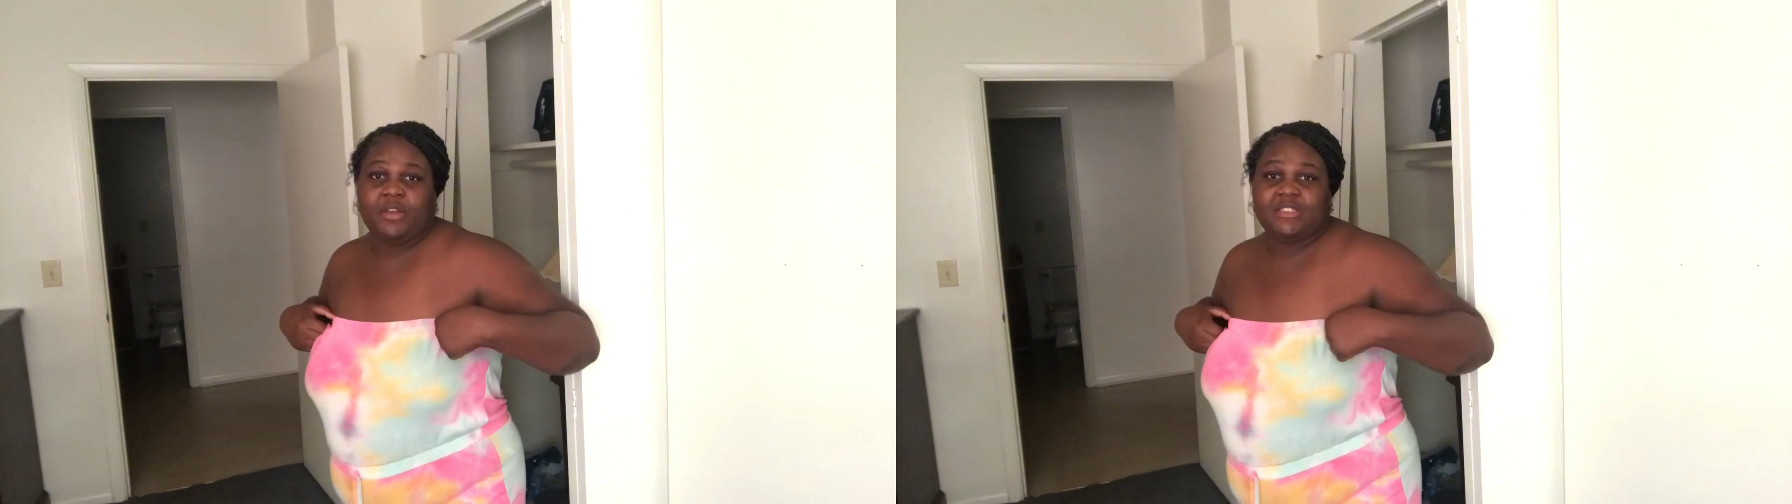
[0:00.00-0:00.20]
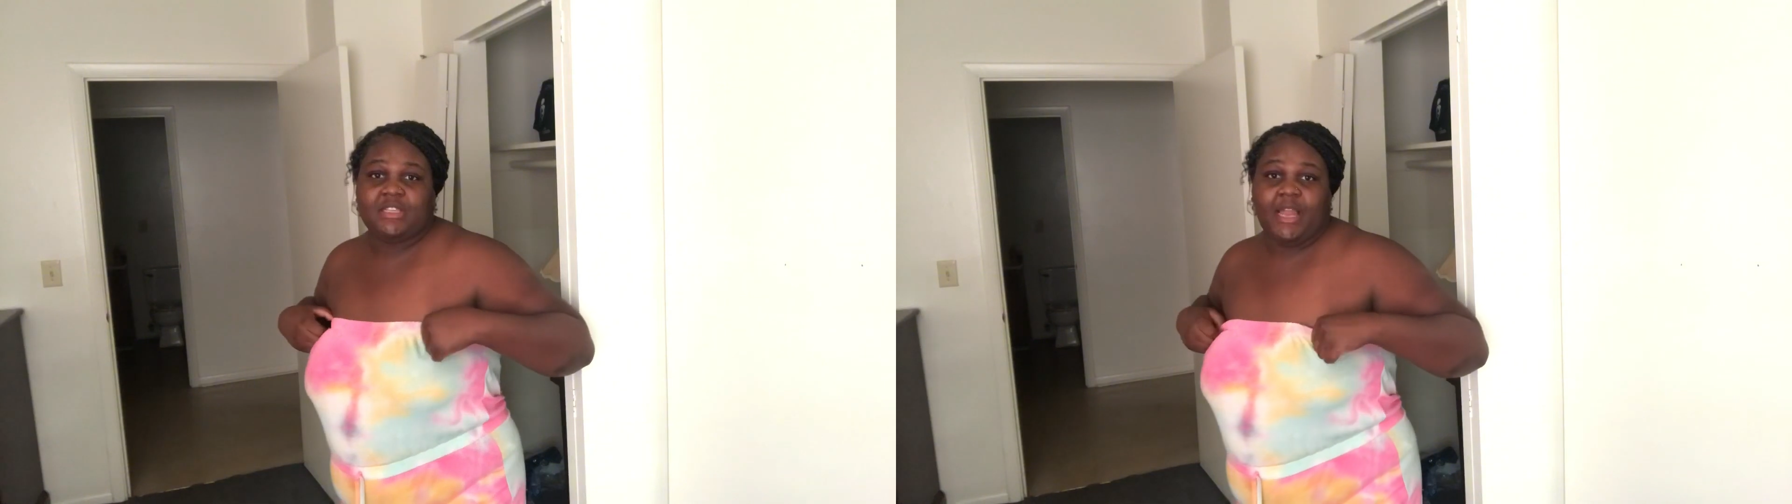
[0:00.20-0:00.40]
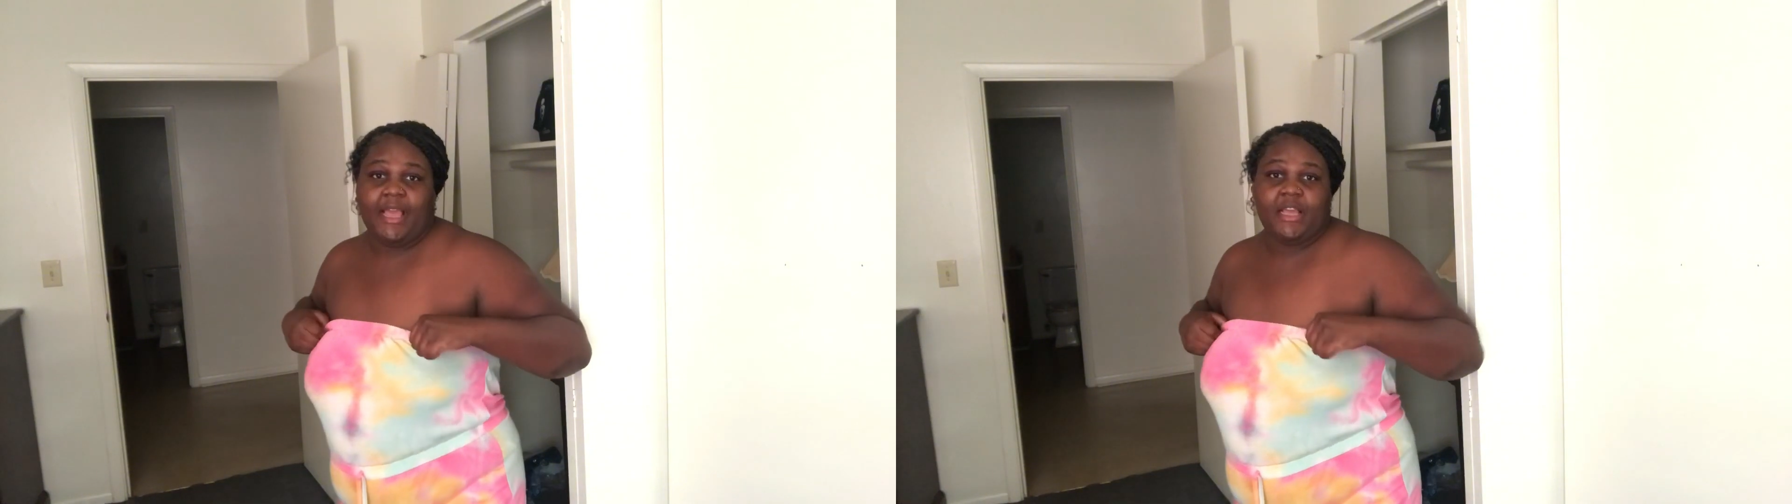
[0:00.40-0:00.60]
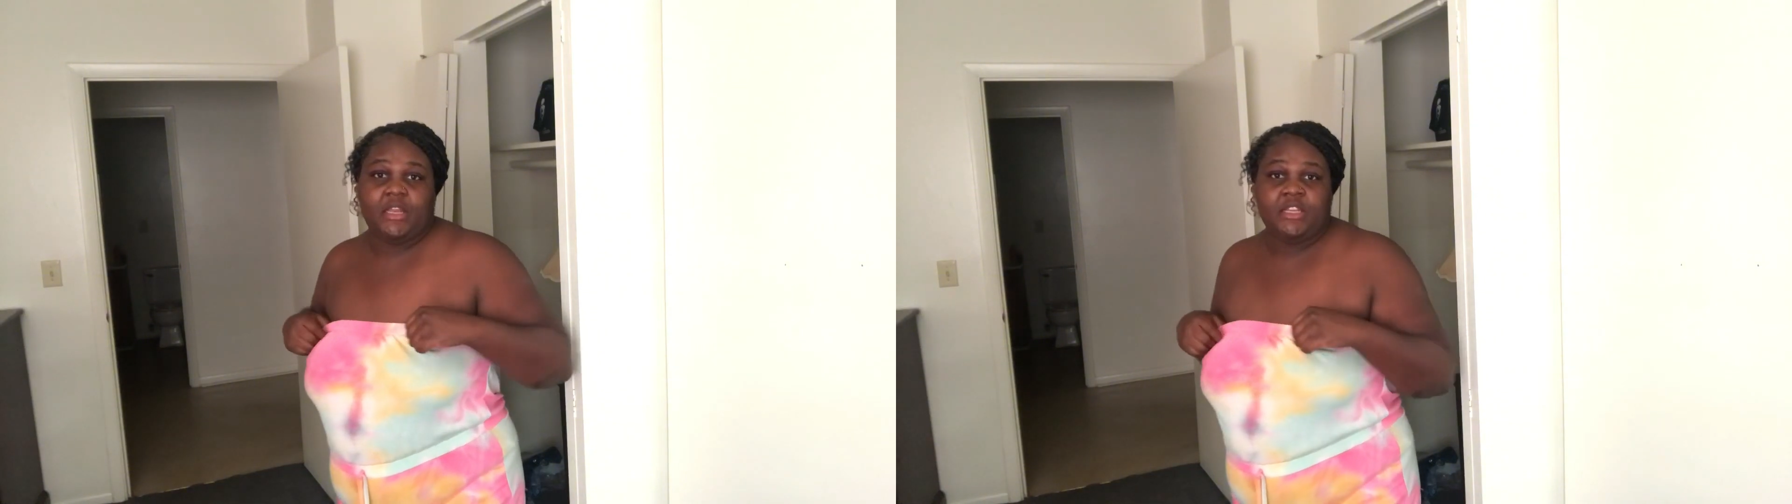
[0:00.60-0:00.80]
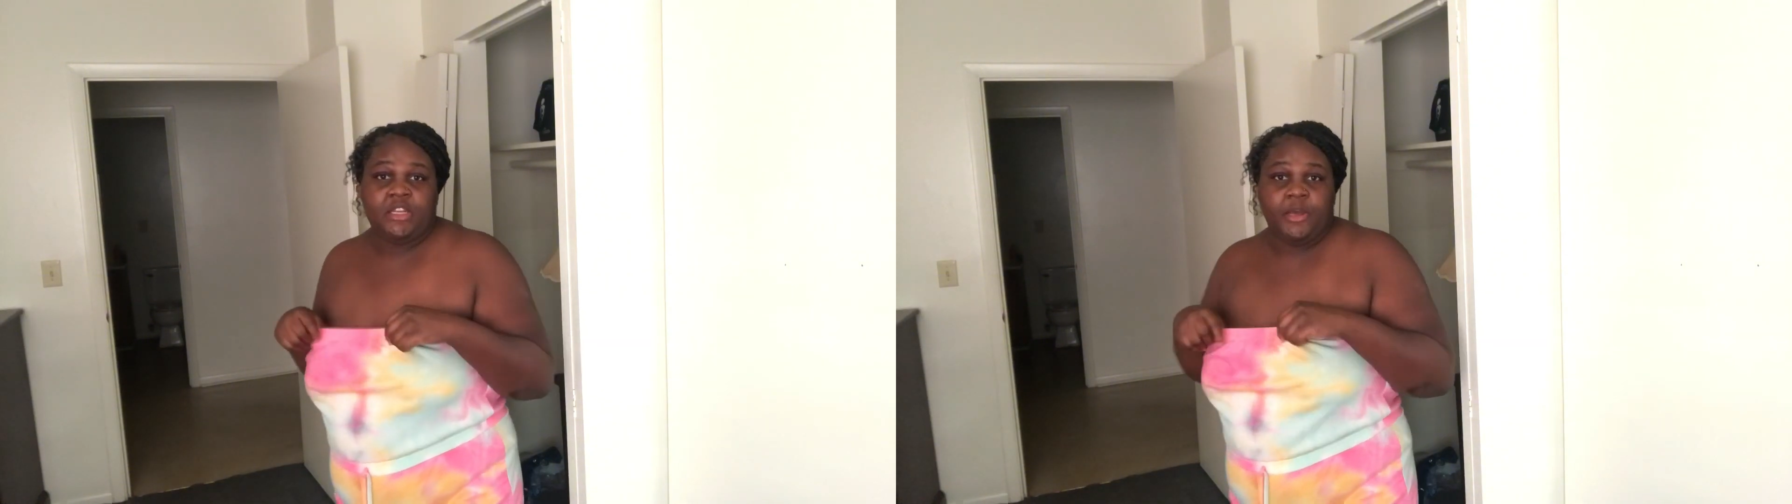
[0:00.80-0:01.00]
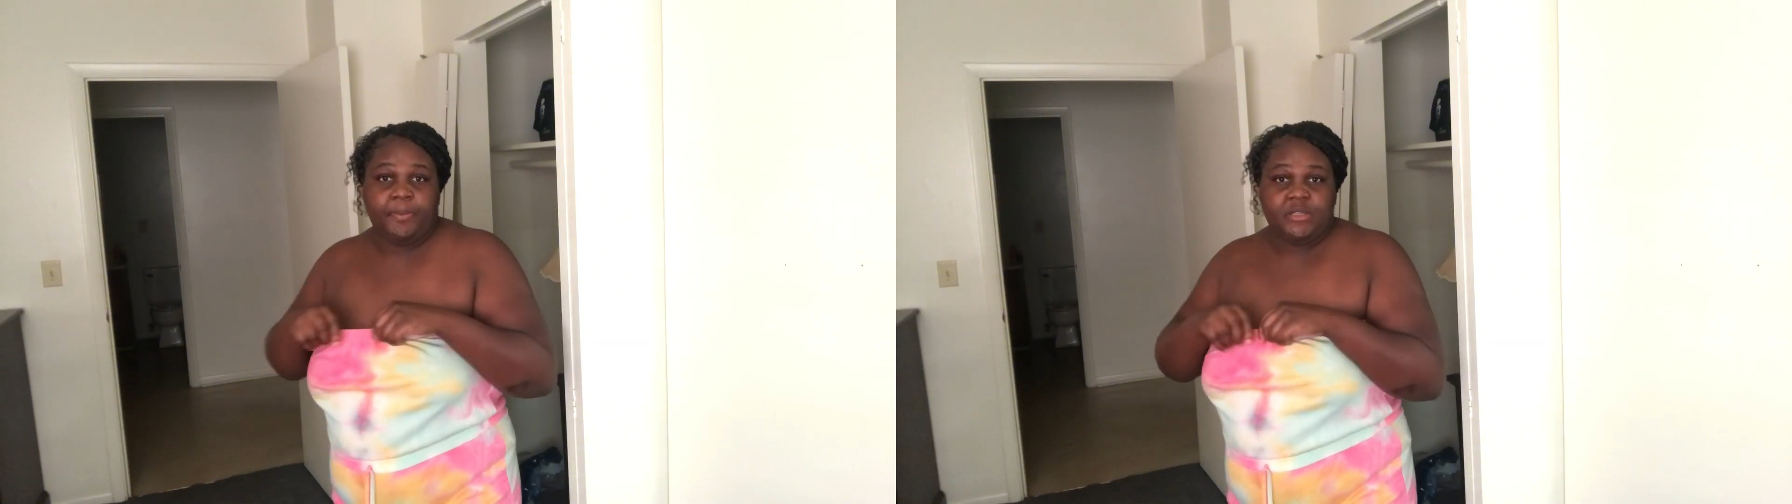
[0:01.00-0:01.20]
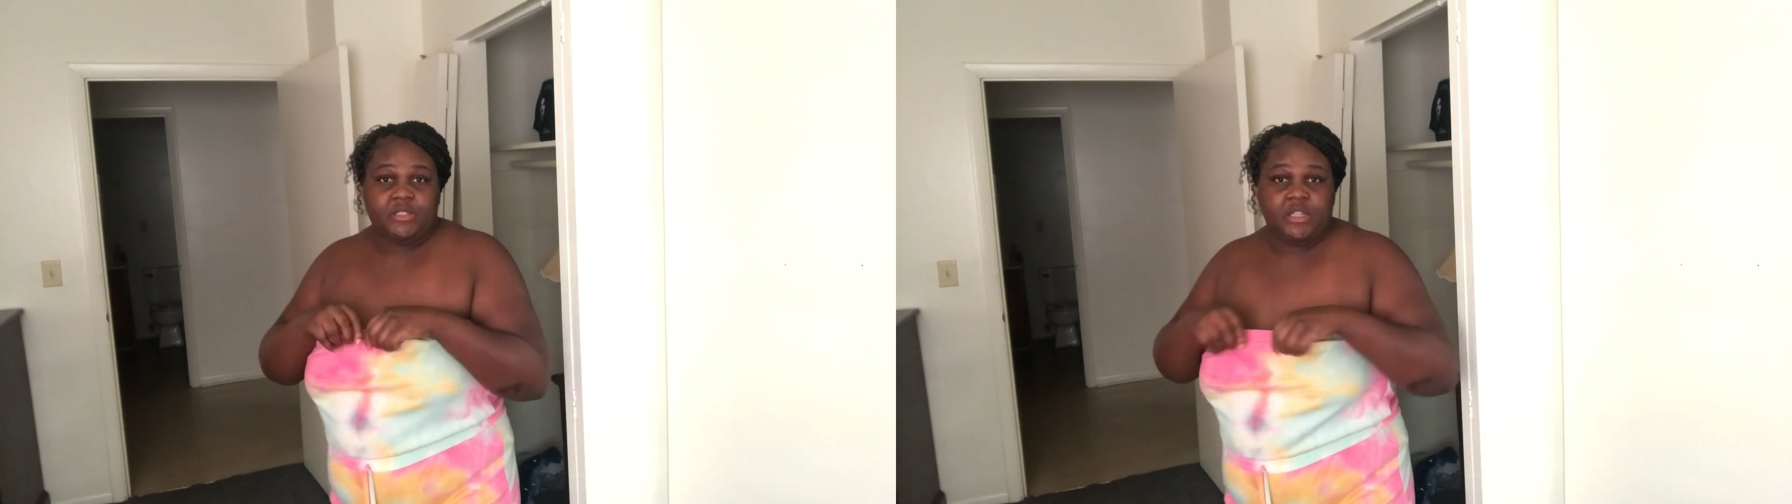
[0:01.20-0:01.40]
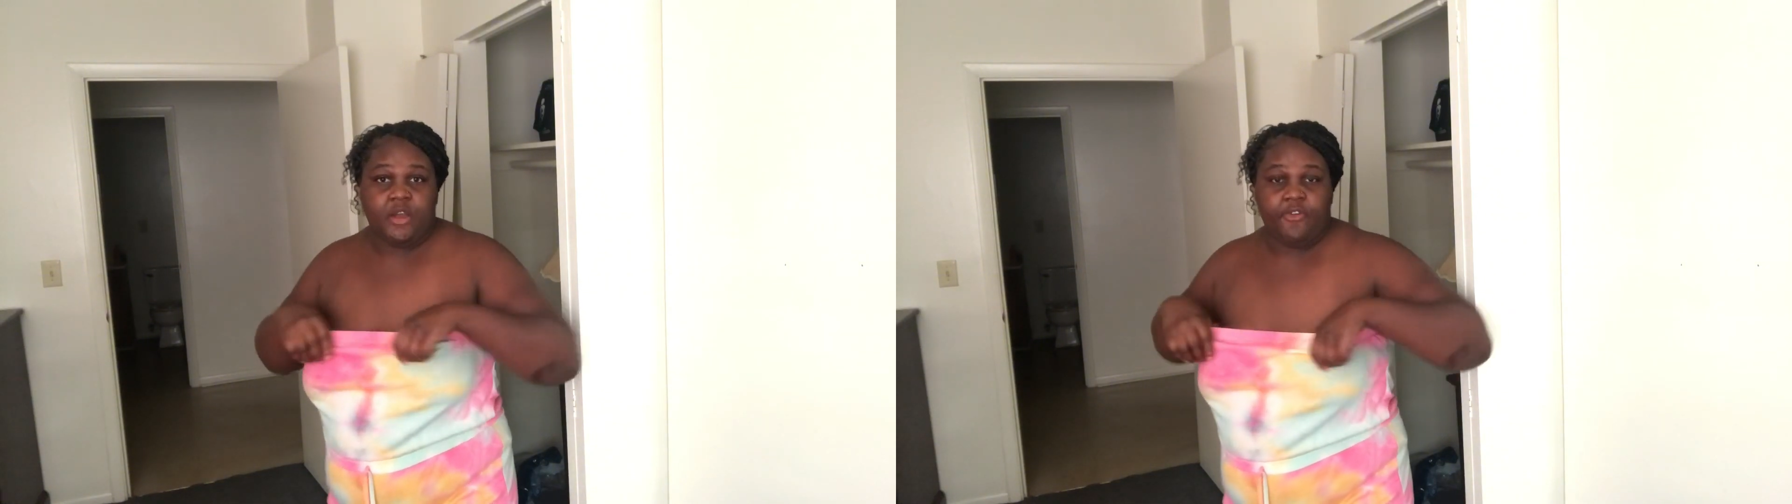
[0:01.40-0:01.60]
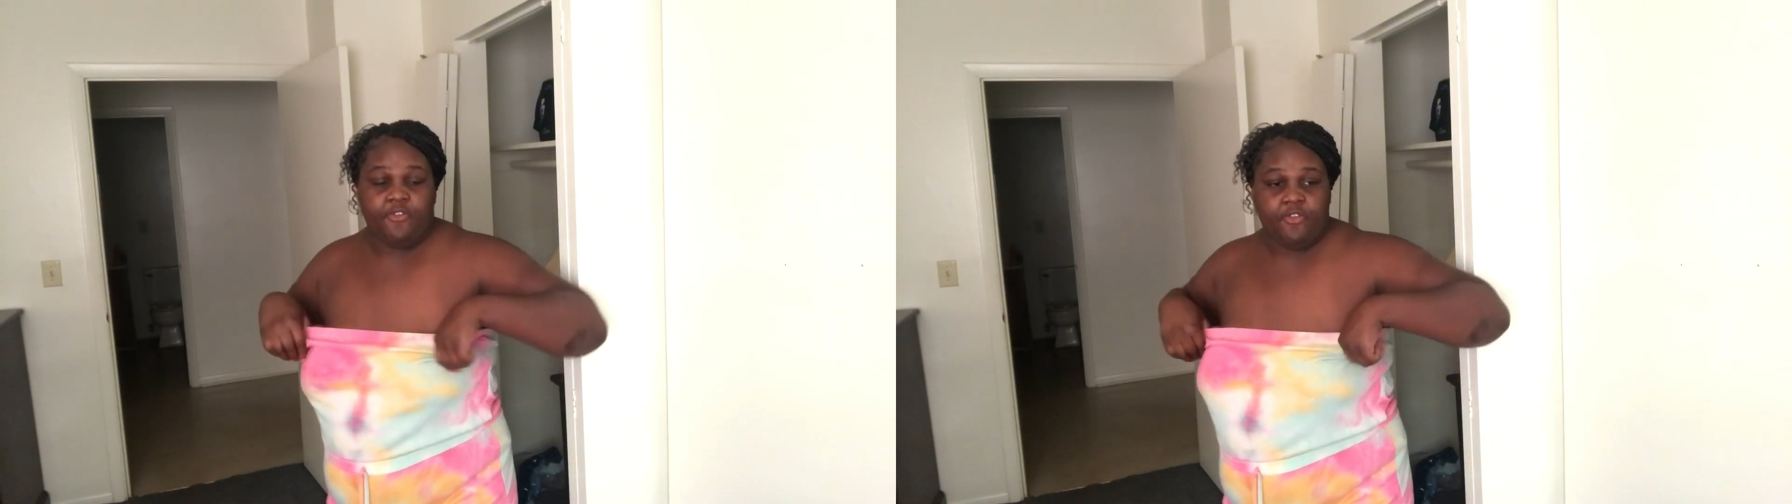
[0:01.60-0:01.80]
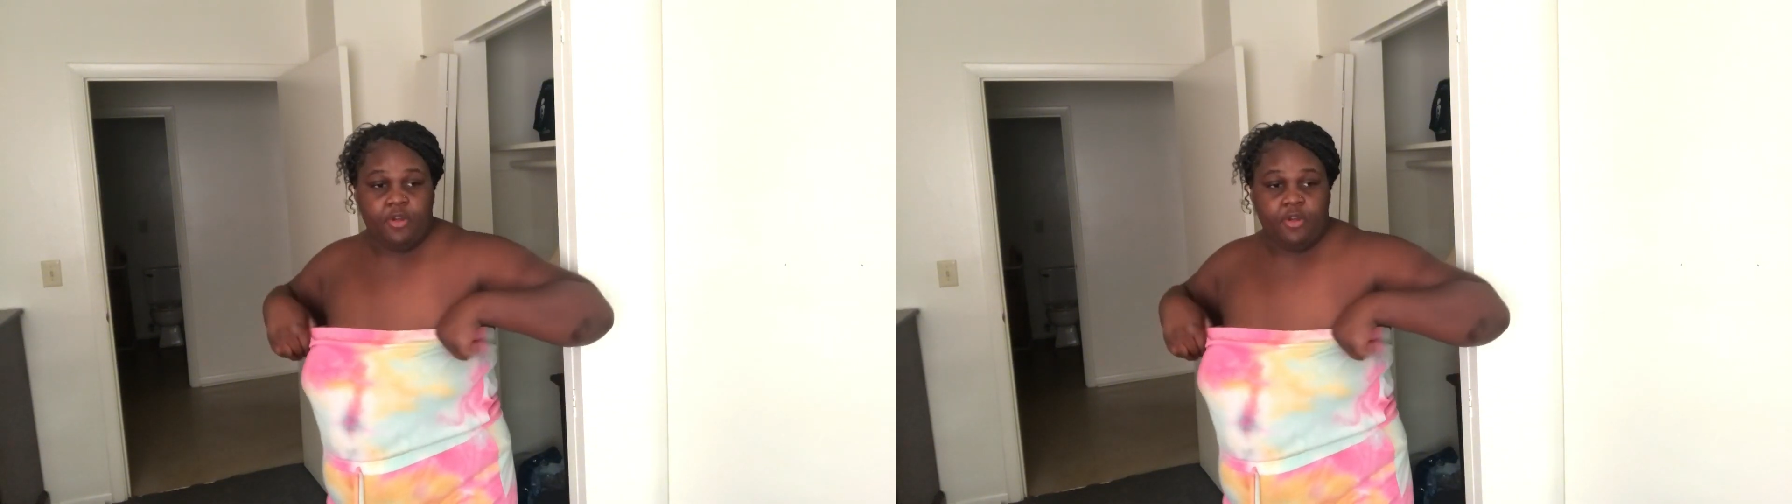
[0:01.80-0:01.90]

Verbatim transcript: wanted to like clean up and stuff